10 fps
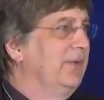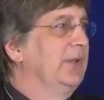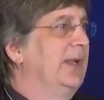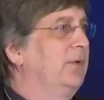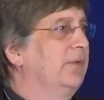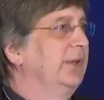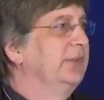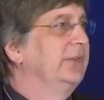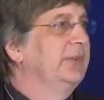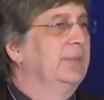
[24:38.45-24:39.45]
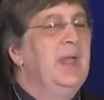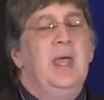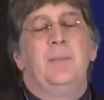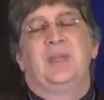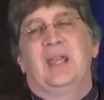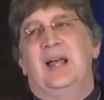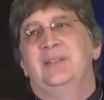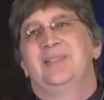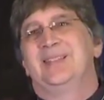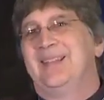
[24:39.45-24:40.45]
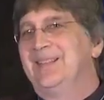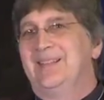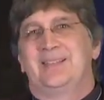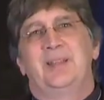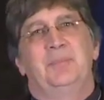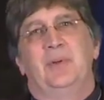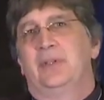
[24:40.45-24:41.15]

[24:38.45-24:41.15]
every level of our system, because this isn't simple.